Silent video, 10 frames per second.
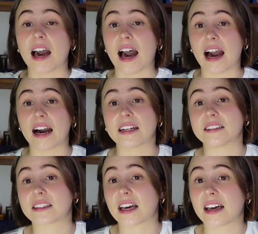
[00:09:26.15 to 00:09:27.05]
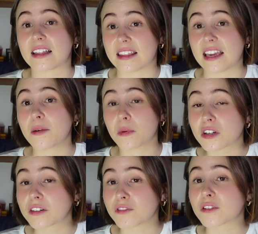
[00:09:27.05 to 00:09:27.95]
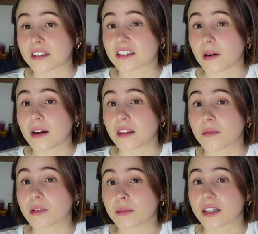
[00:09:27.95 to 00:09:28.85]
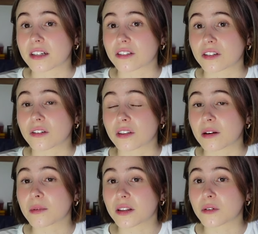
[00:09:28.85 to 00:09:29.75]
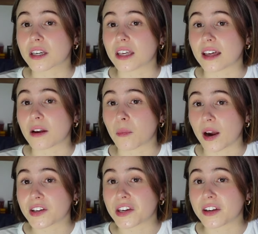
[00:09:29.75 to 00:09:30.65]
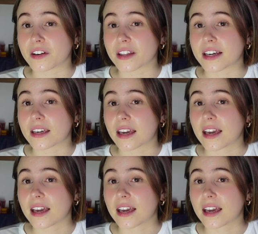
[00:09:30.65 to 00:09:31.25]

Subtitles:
And they were confused as to why we were here too. They were low-key like, why are you here? Like,